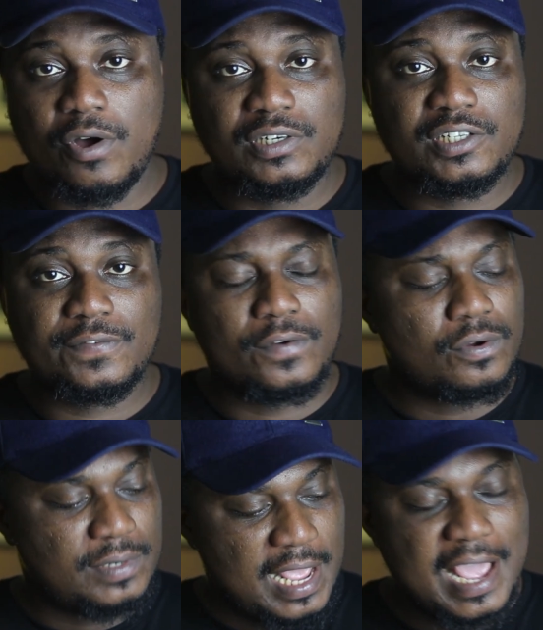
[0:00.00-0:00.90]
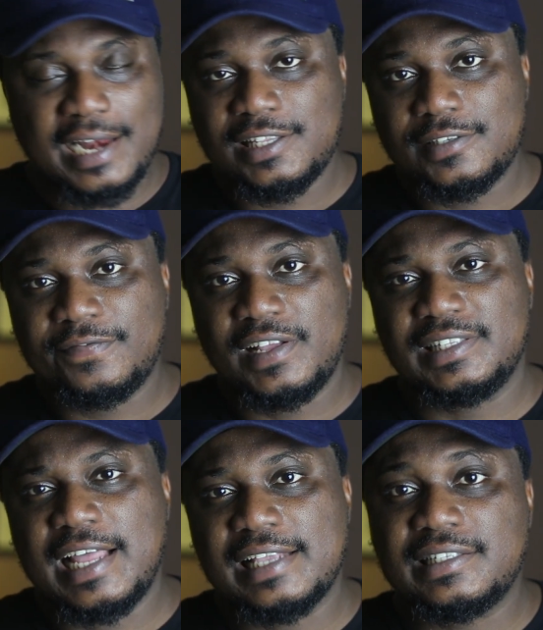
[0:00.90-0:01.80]
on this phone and it's
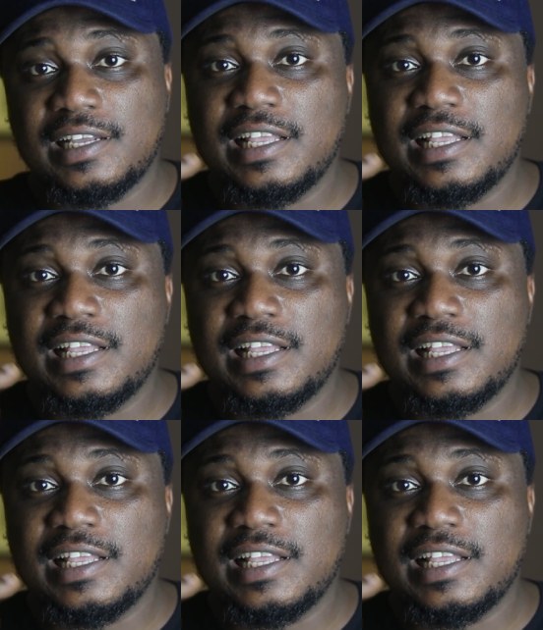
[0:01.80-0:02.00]
fantastic.